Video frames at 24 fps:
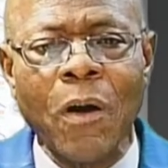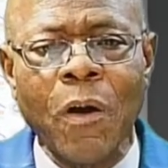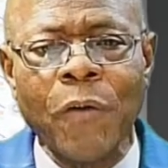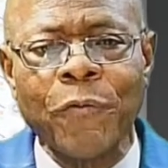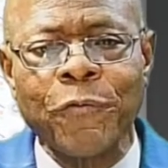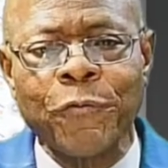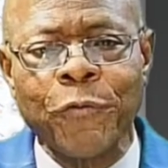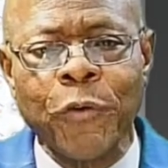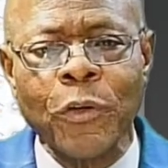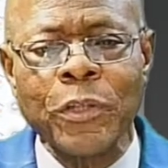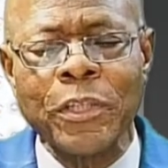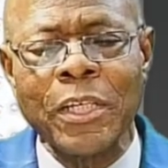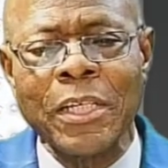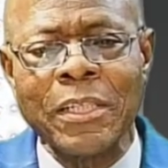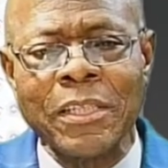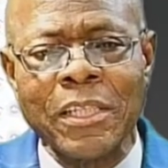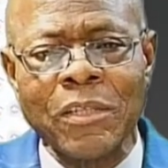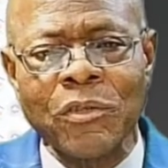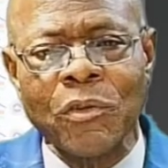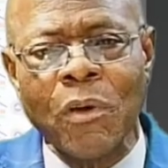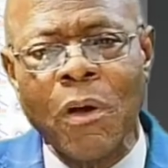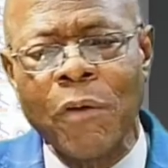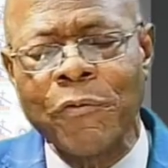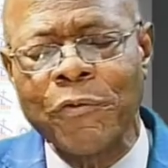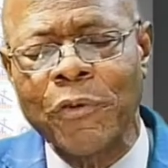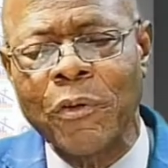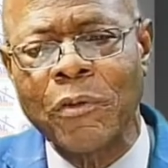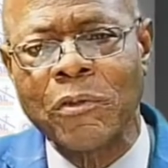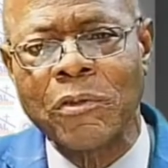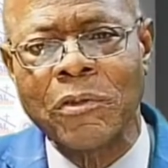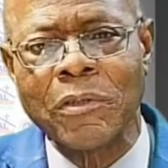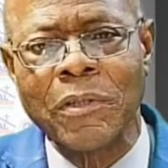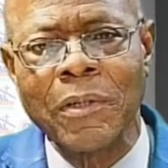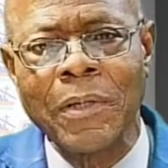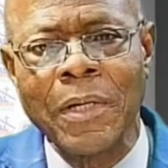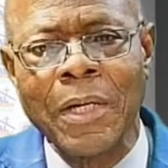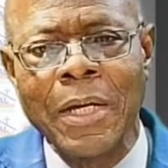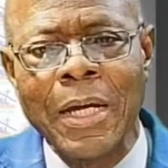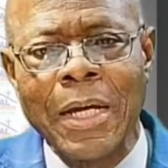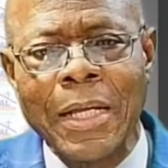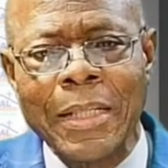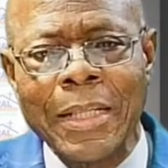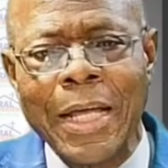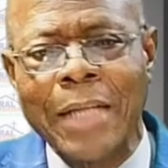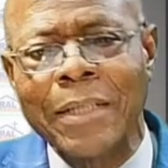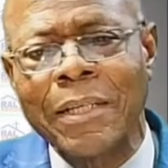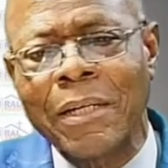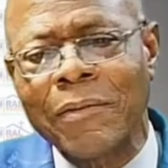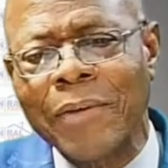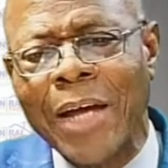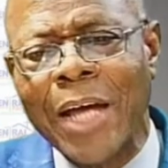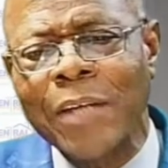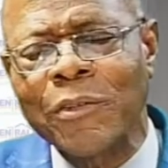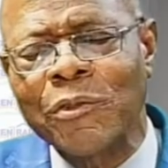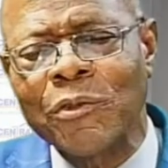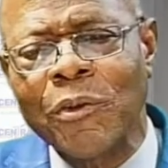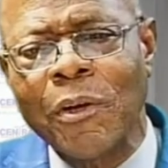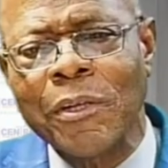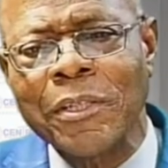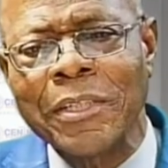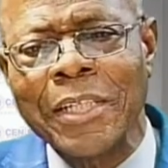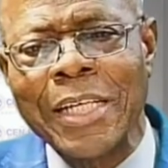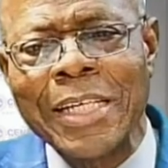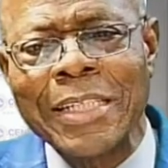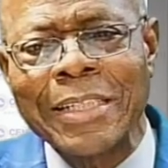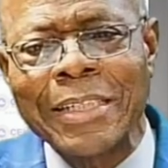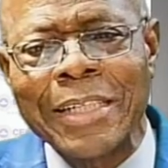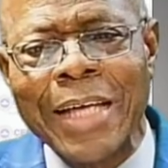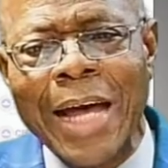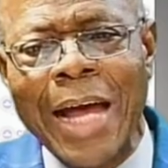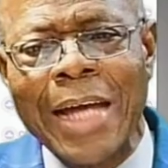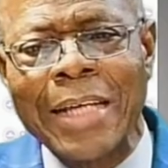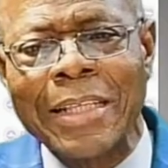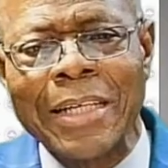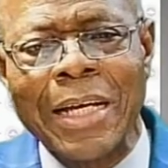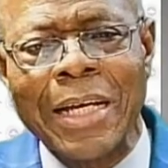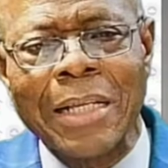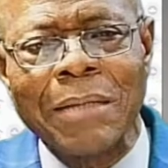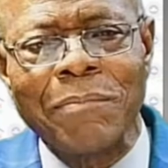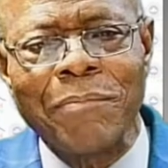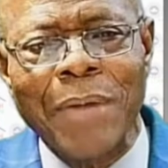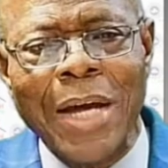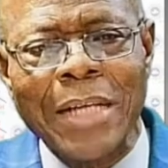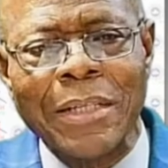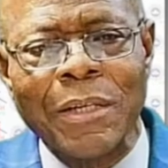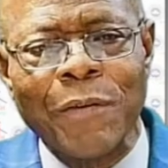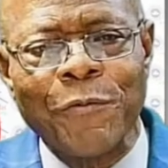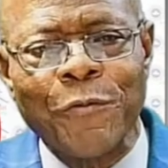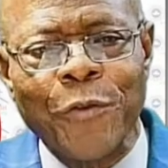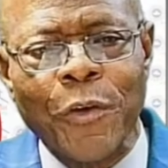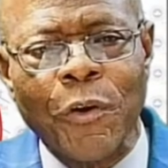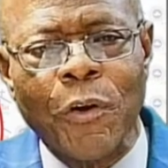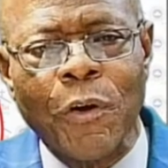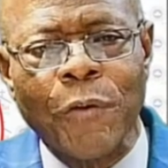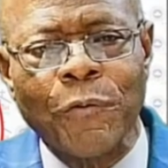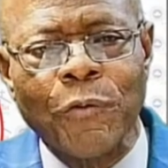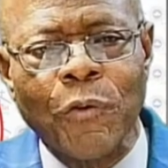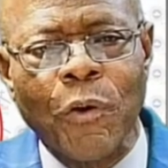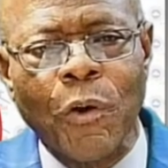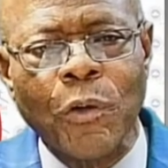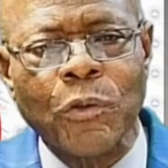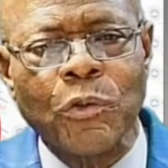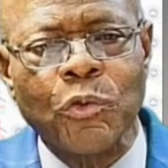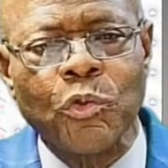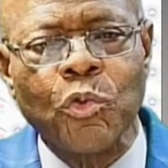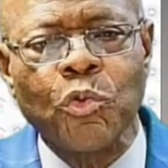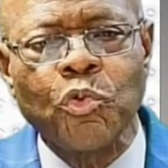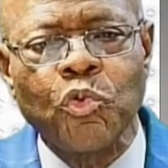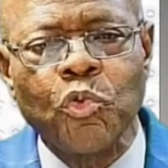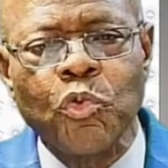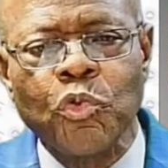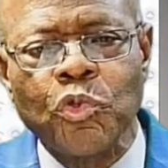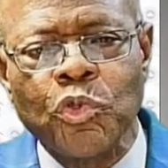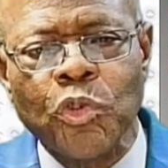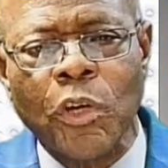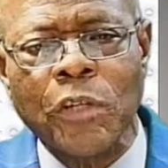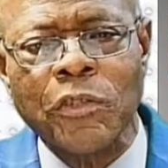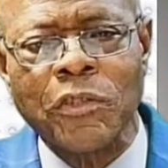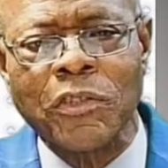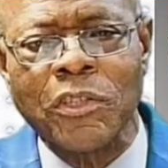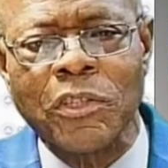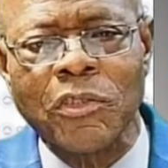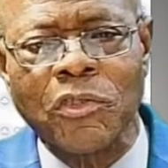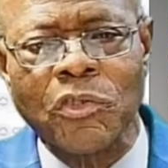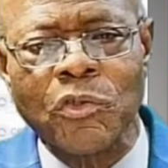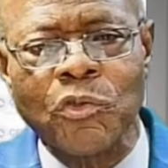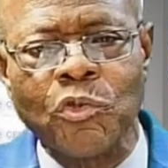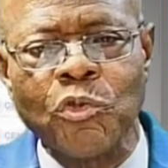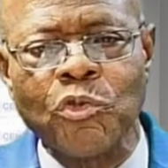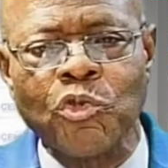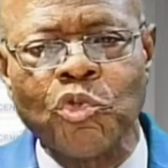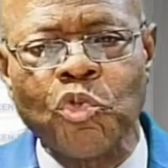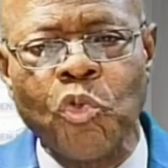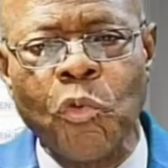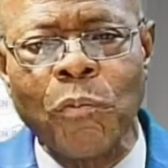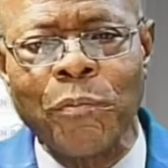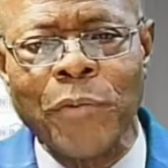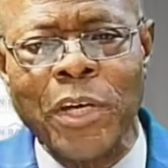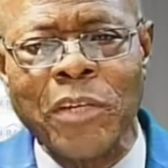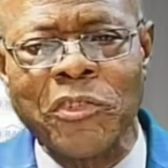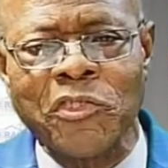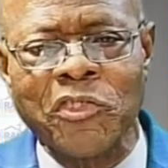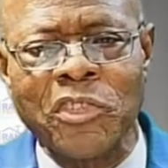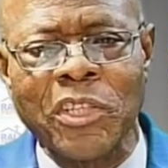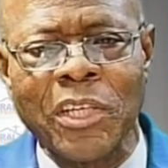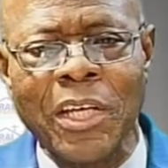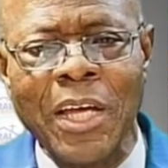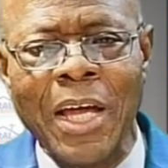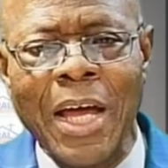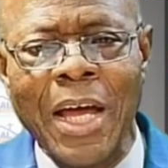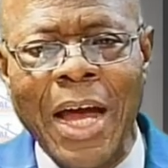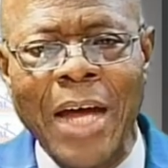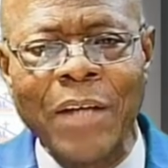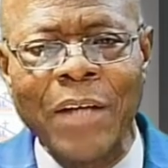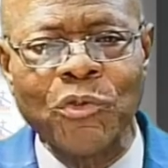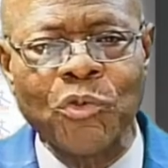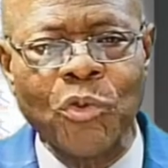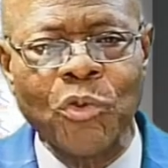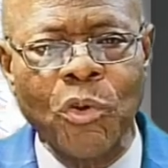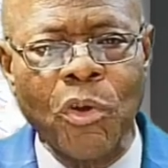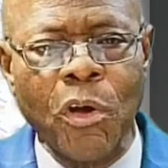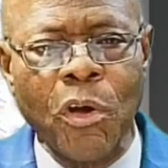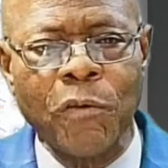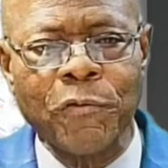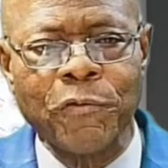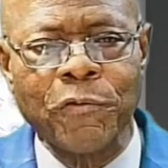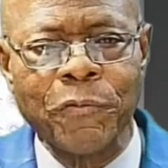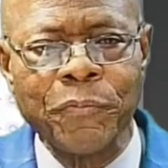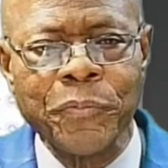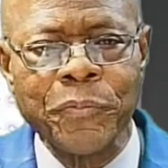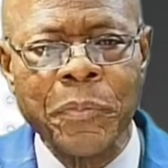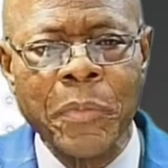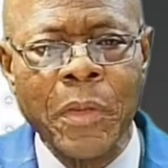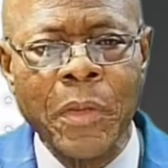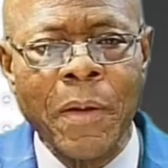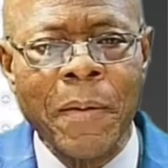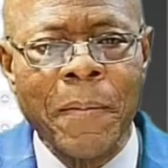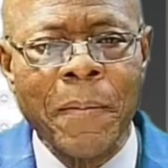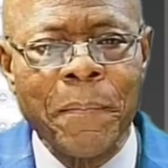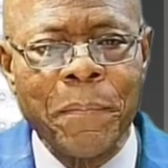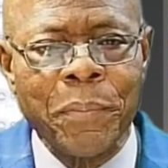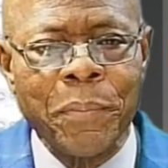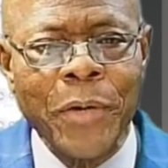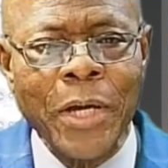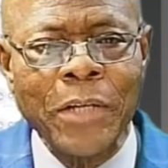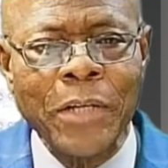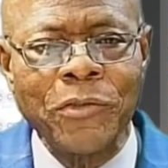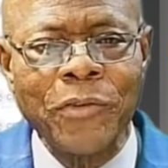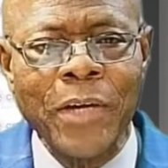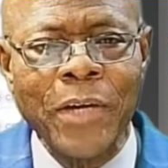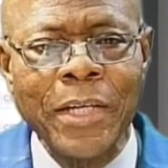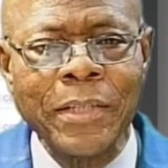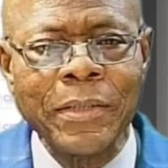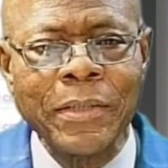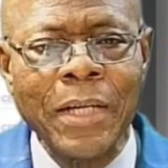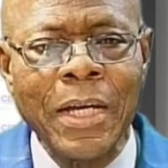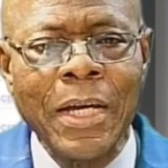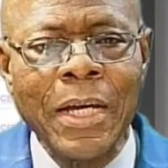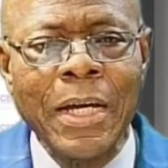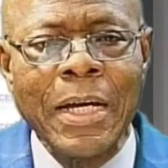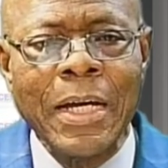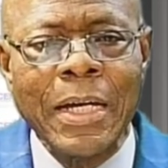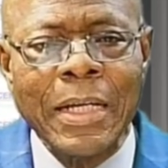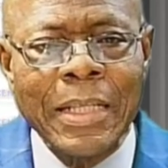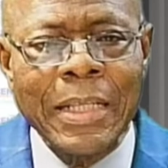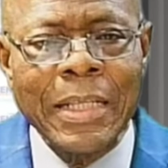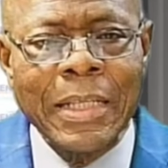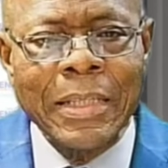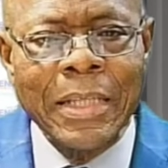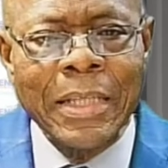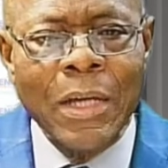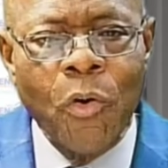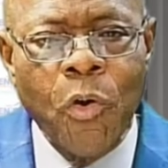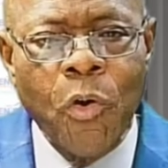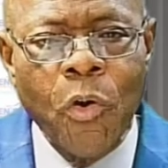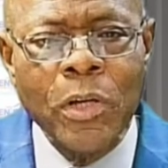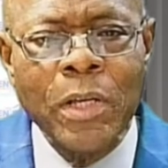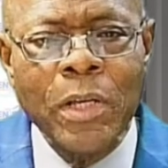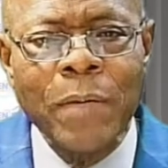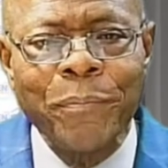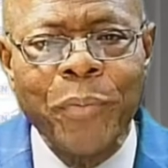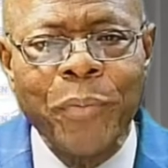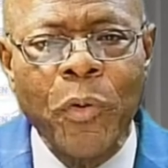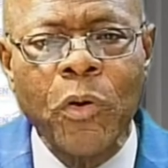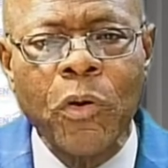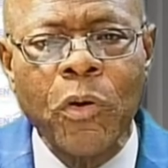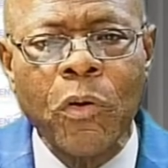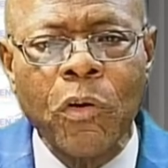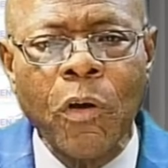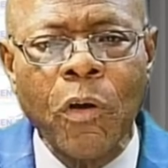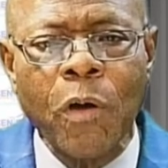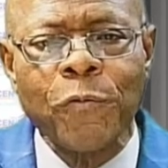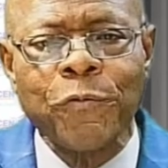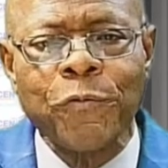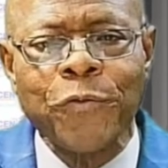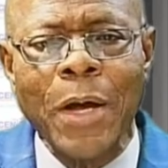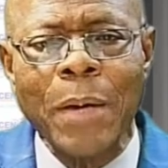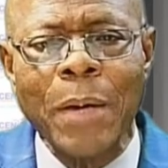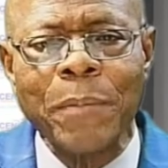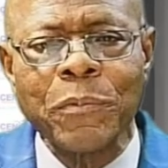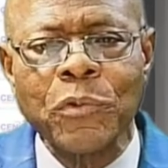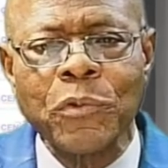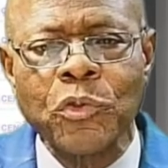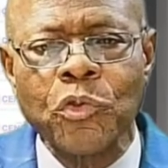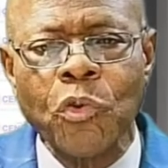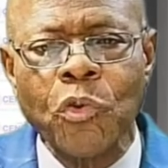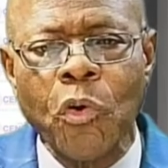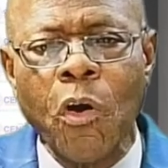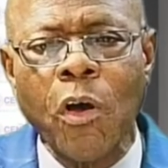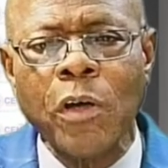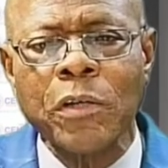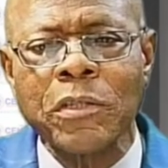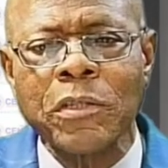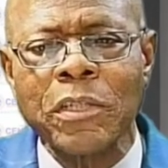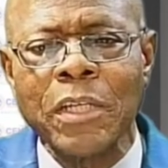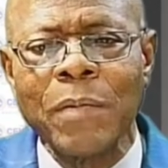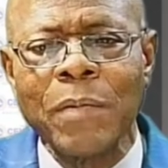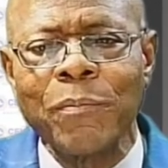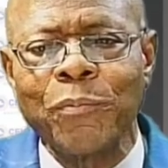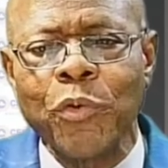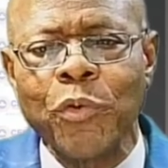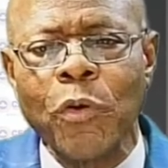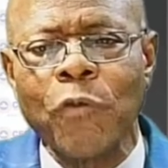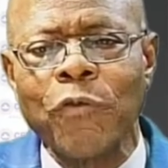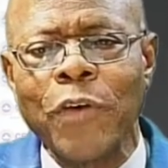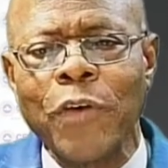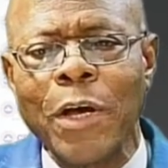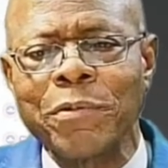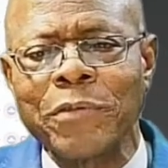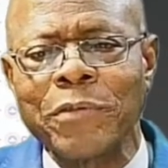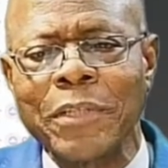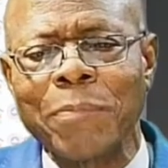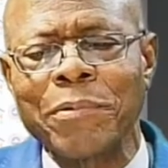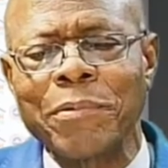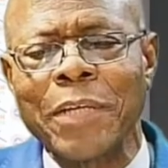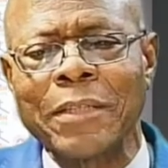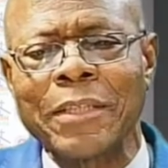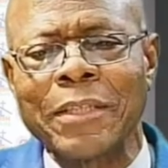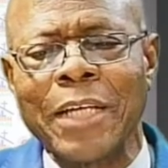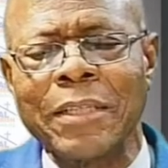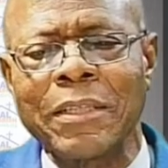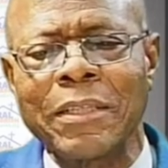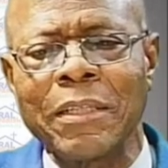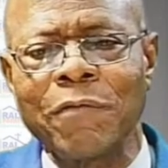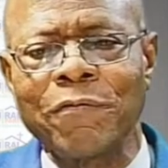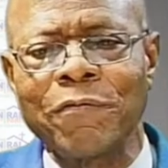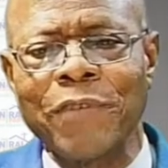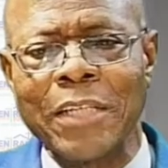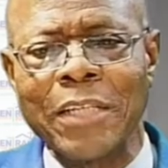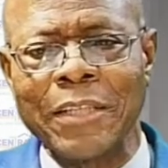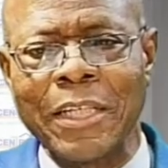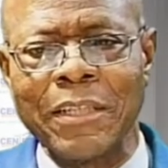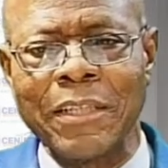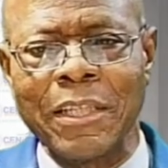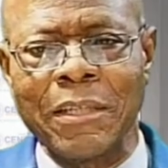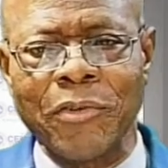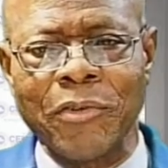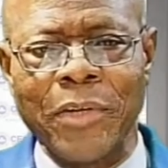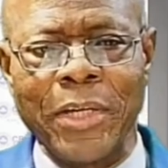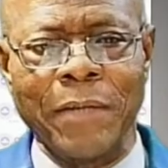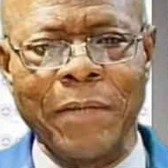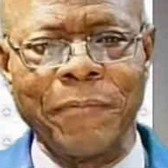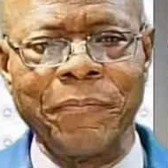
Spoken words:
for this is obvious, that the righteous is guided by the fear of God to do justice, to show mercy, and to love. Brethren, the Holy Book confirms to us in Proverbs chapter 13, verse 33,